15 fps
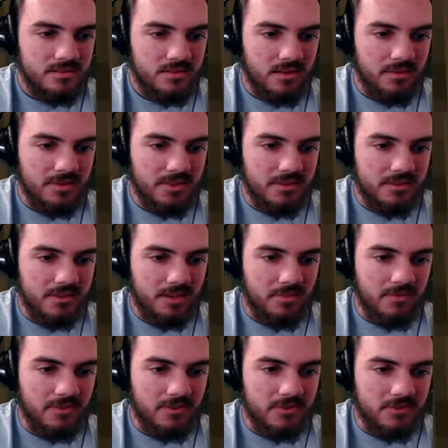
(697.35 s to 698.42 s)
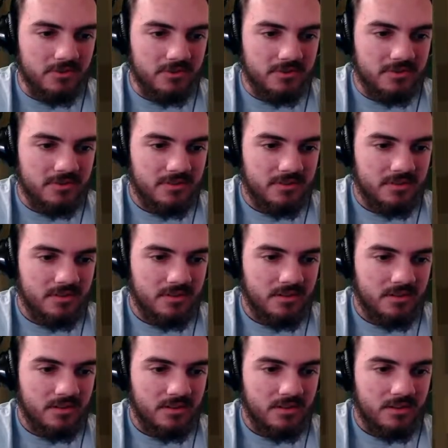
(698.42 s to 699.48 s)
I mean, the zombie villagers.
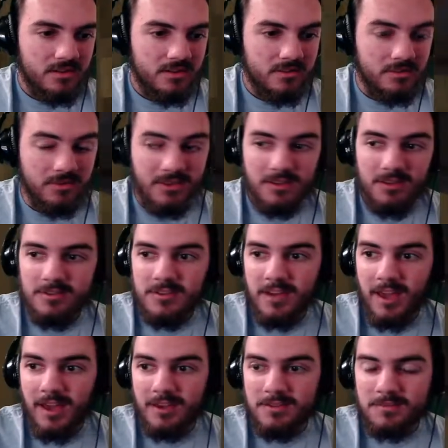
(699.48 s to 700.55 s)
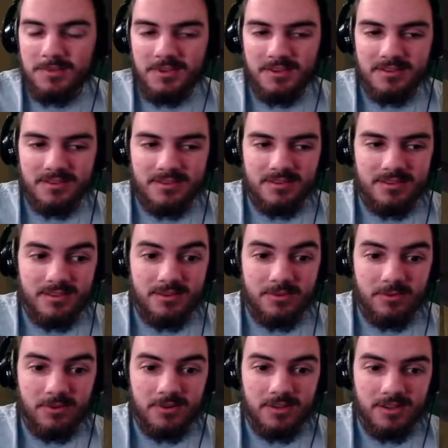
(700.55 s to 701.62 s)
So I'm going to use an axe because the
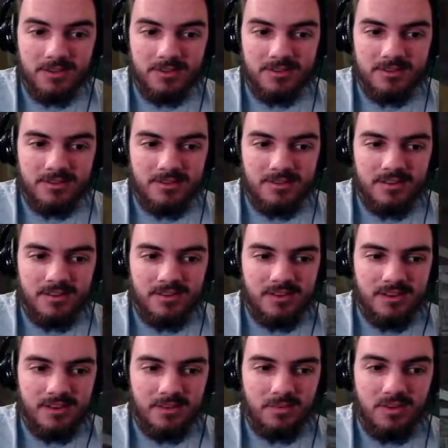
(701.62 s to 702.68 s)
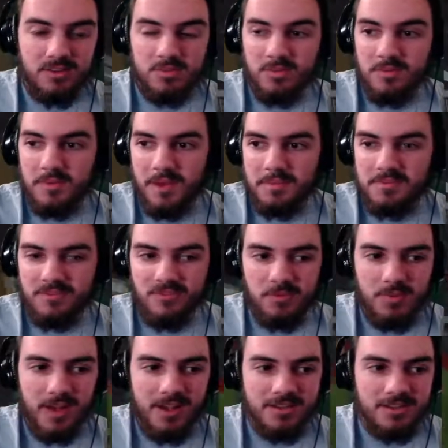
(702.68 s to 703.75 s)
sword can hit multiple mobs if they're
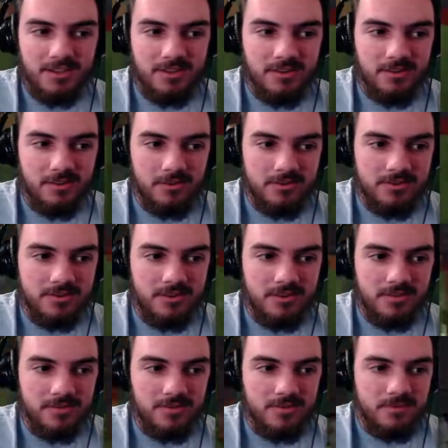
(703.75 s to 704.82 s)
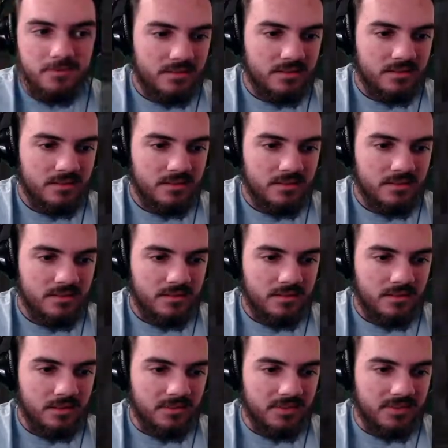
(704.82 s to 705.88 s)
packed together close enough.
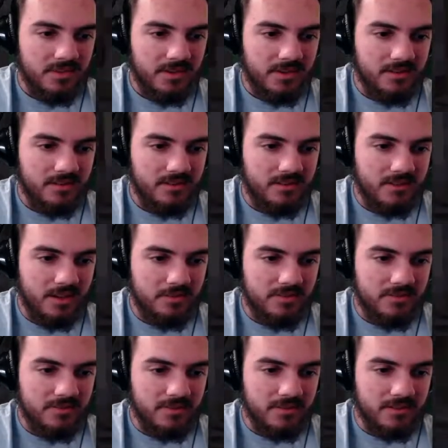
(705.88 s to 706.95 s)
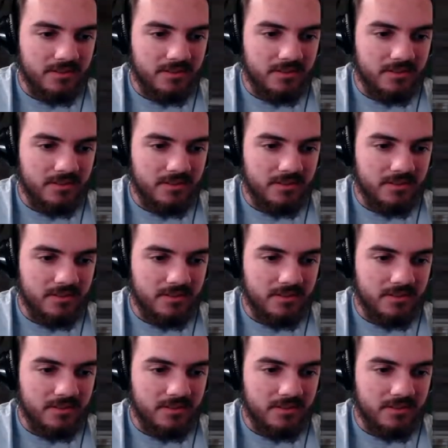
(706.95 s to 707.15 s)
I'm just making an exception for now.